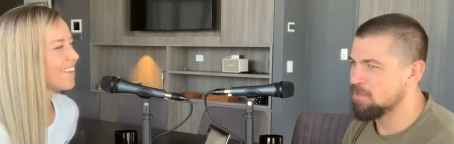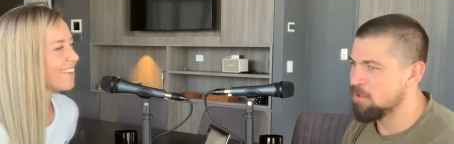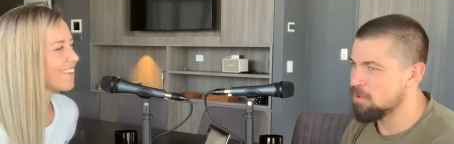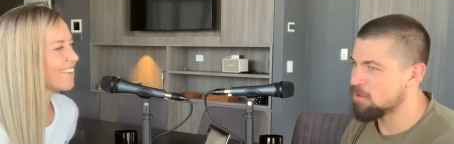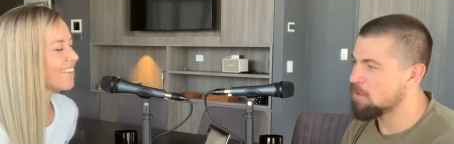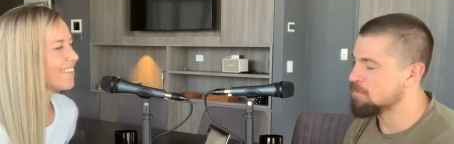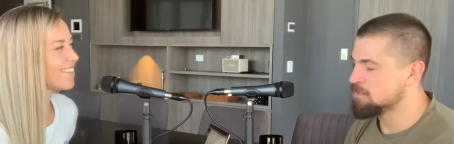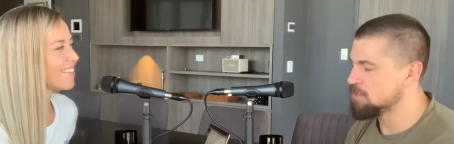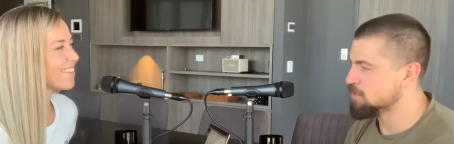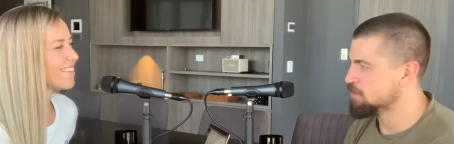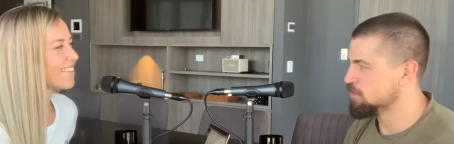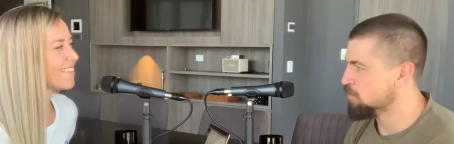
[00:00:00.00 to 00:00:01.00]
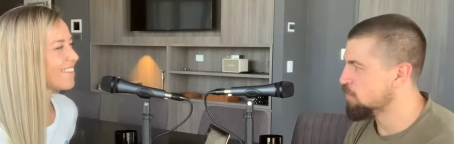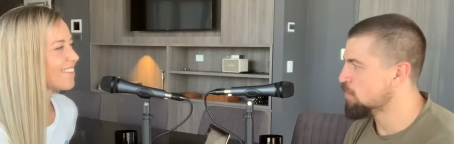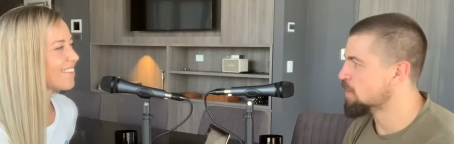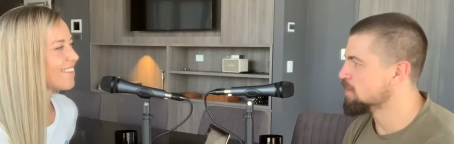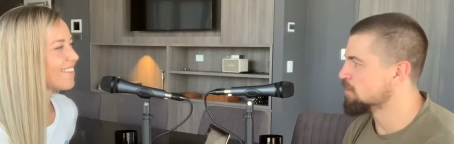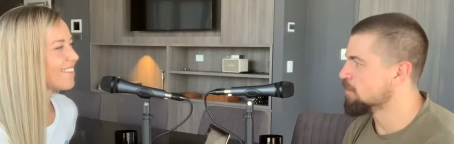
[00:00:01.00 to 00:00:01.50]
Speaker 1: lot of competitions
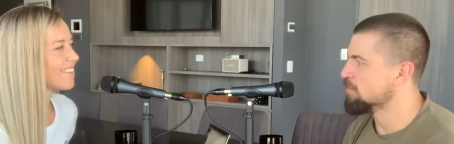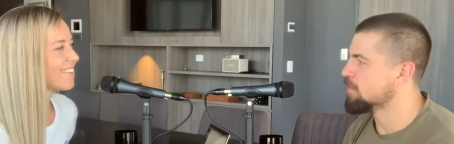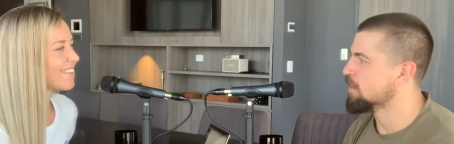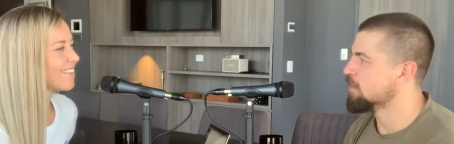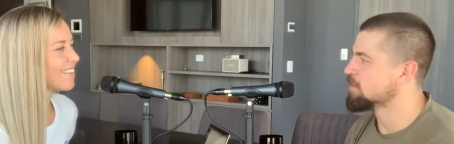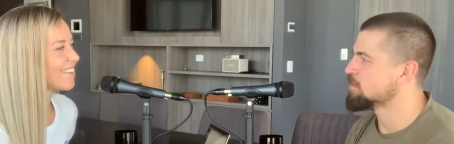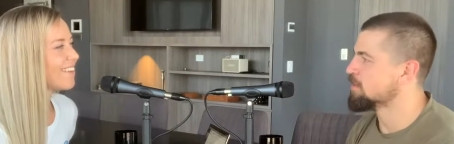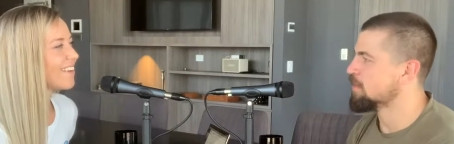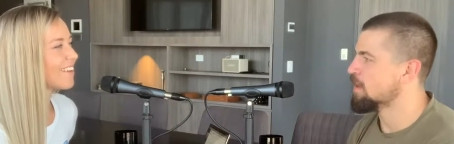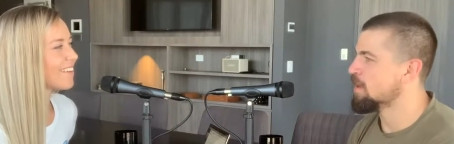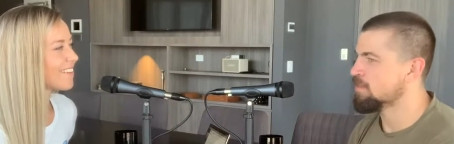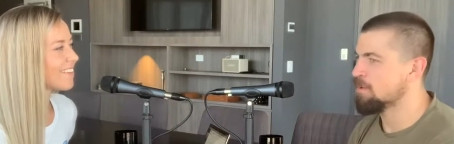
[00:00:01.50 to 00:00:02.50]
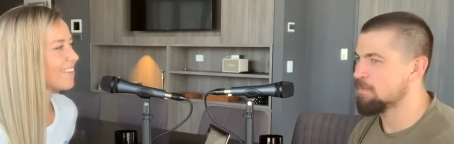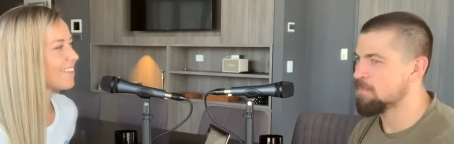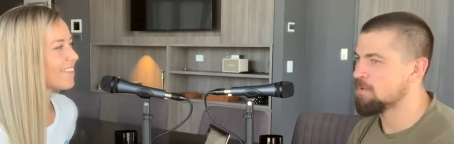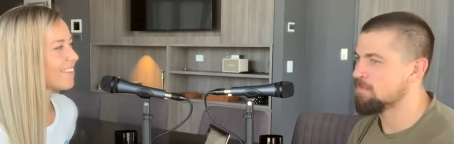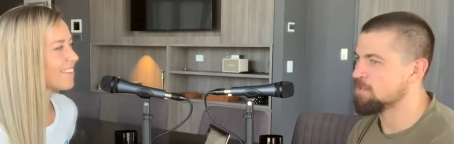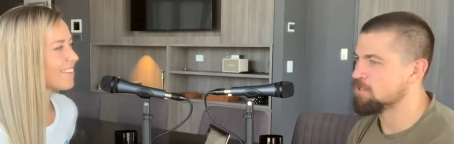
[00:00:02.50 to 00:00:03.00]
always over there, so yeah. they had a bit
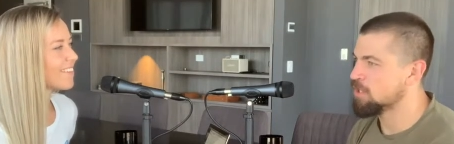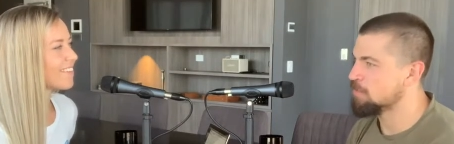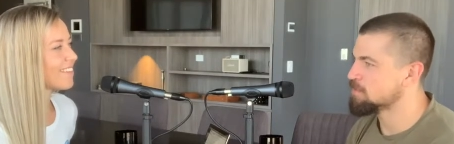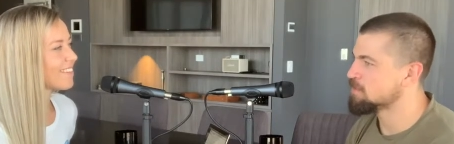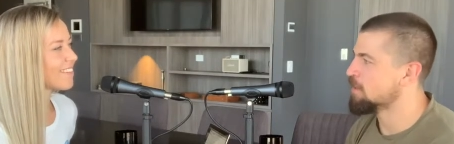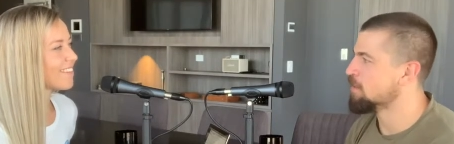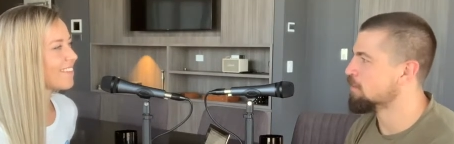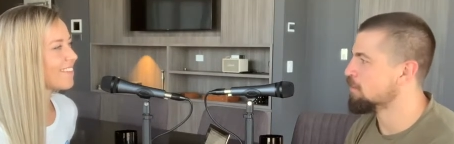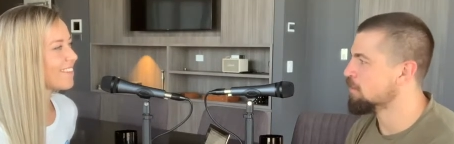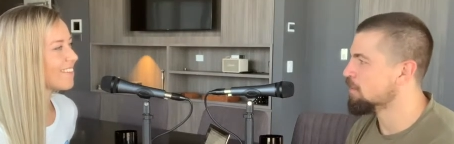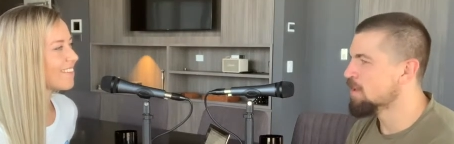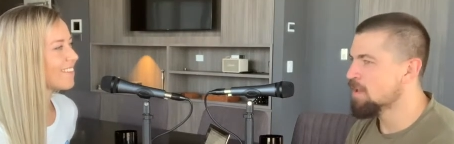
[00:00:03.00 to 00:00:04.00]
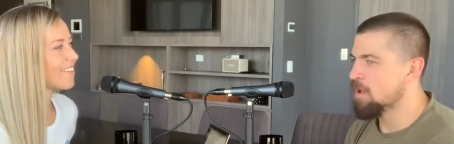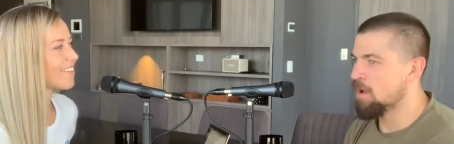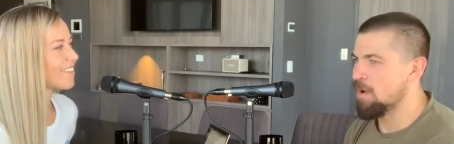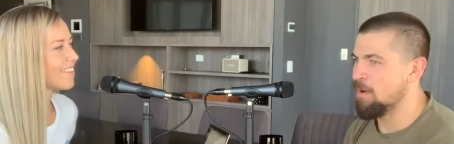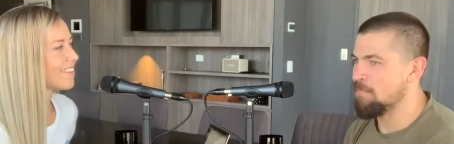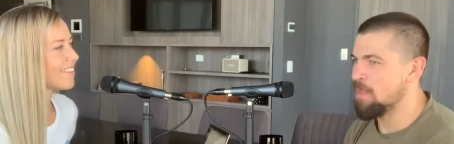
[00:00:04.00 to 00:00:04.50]
of a jump start on it.
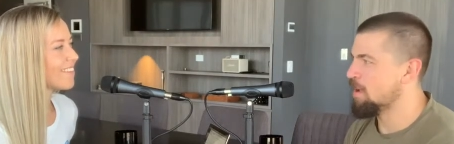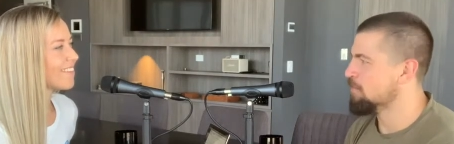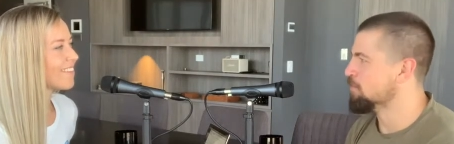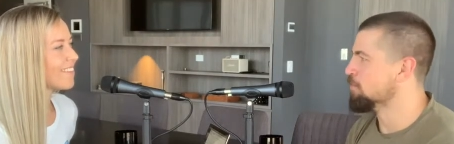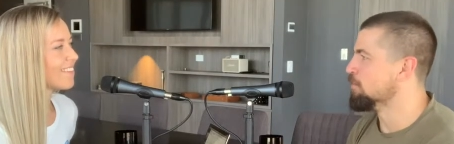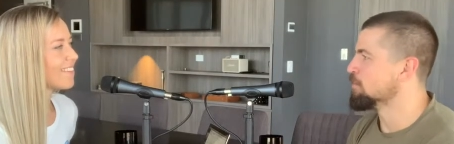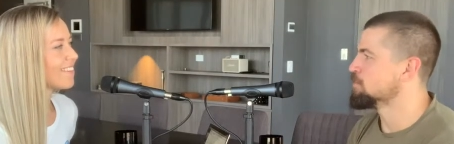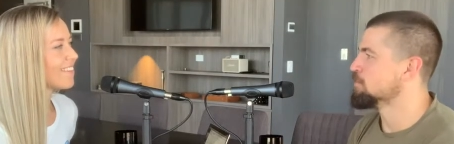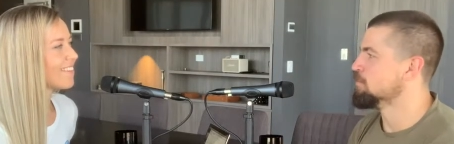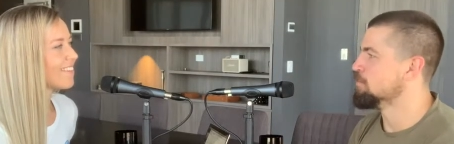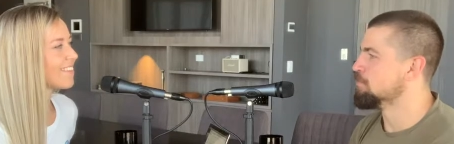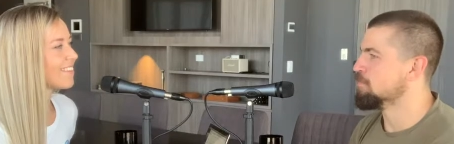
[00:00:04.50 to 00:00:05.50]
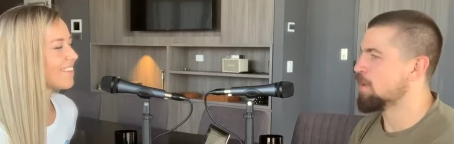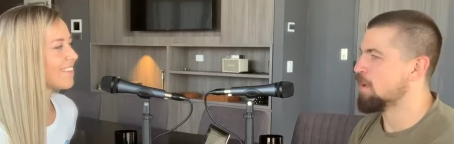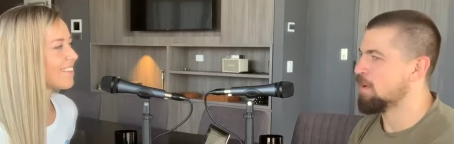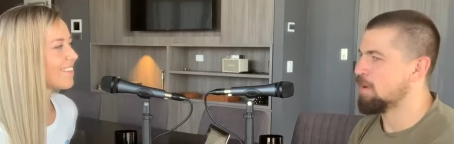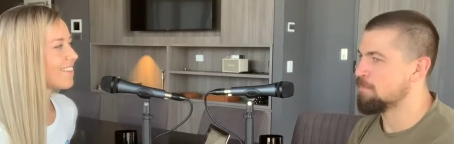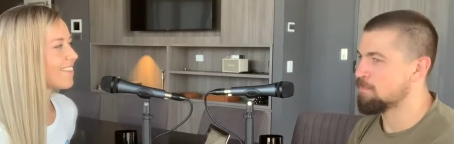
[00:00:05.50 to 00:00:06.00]
Um, they have an awesome
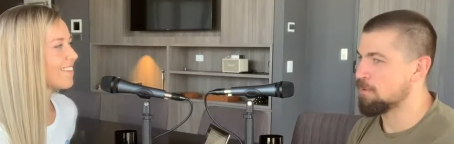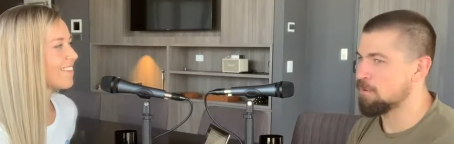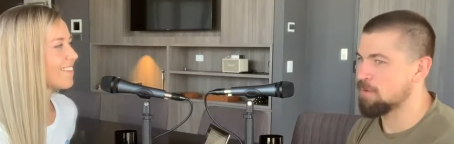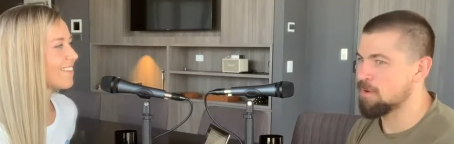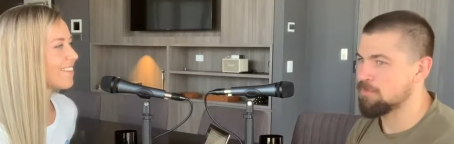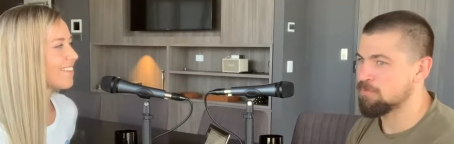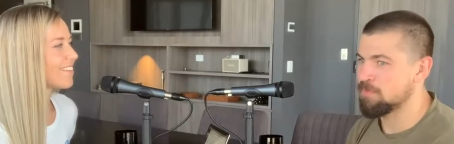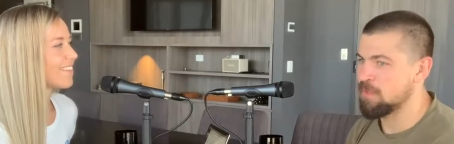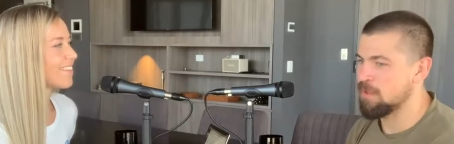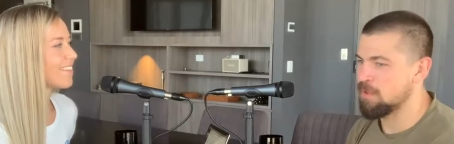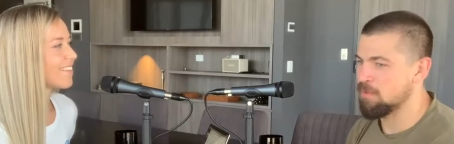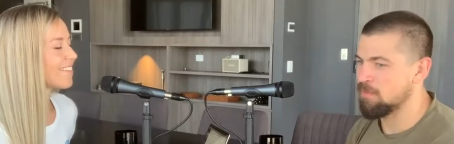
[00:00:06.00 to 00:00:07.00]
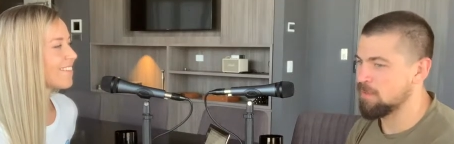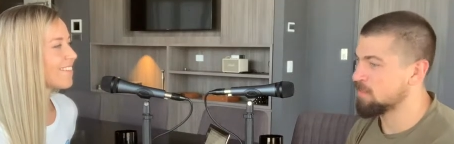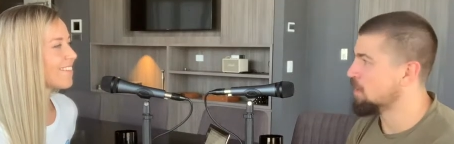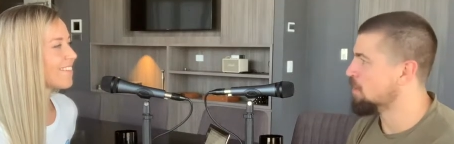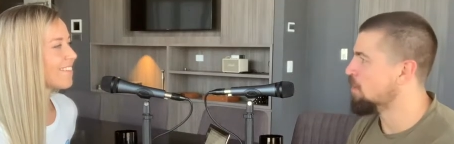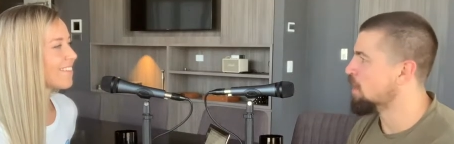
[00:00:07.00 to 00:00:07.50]
uh, program through their like
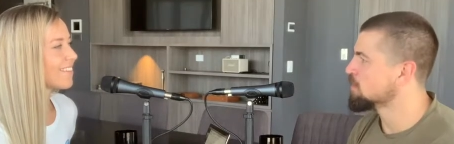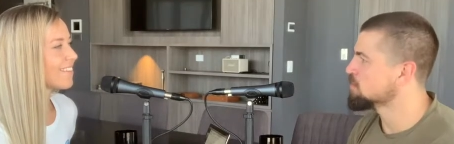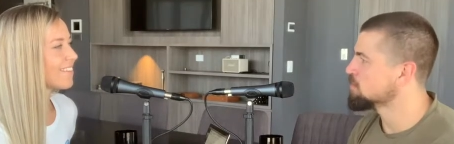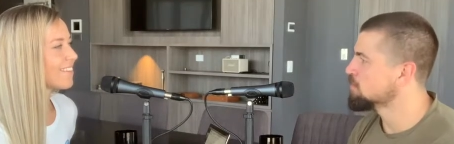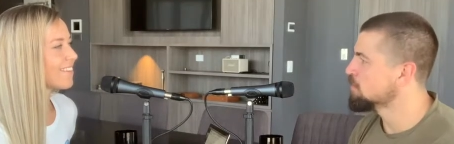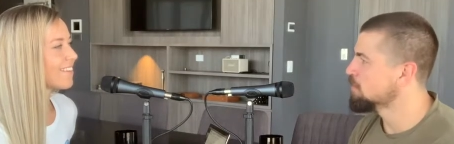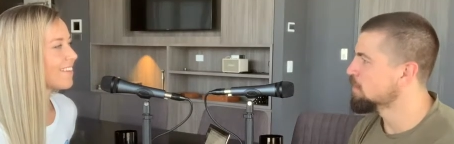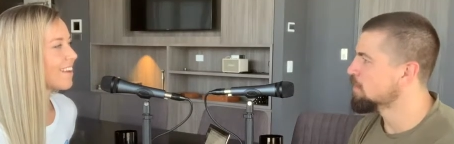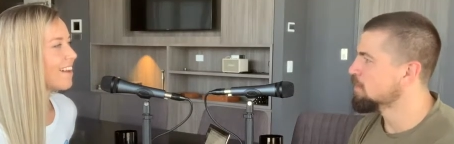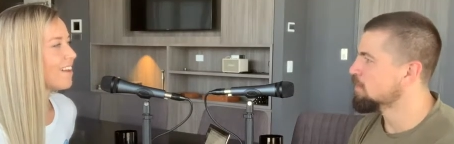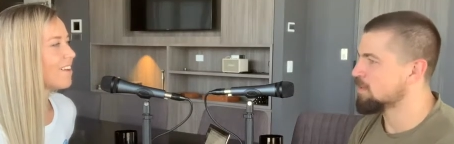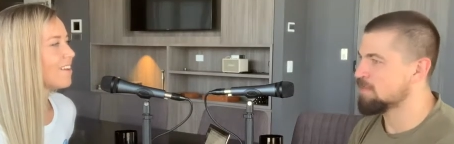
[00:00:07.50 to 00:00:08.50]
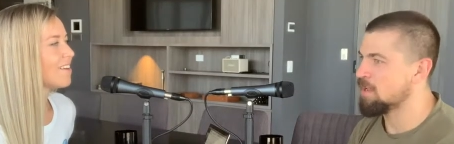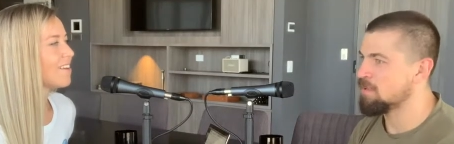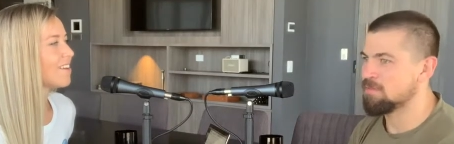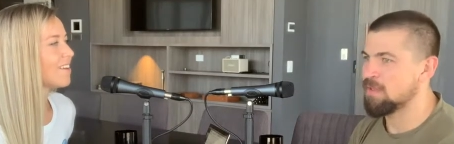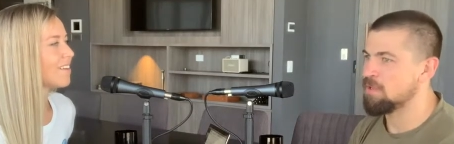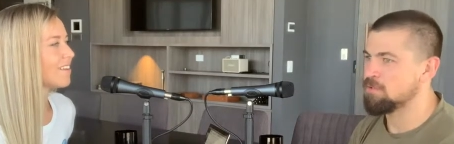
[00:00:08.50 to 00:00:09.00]
their high school. Ah. Like they,
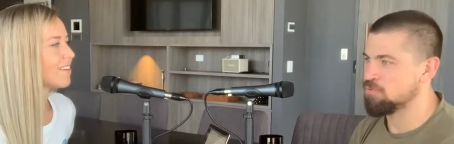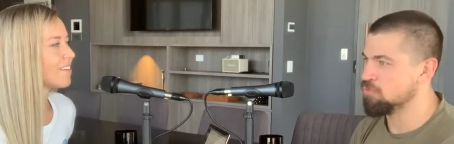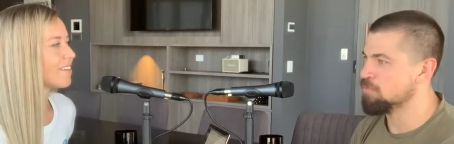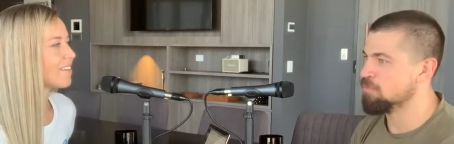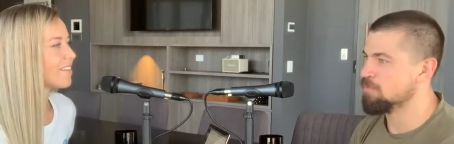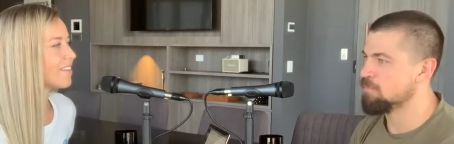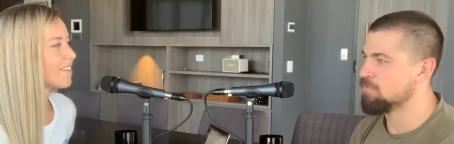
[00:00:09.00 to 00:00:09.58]
ah. they do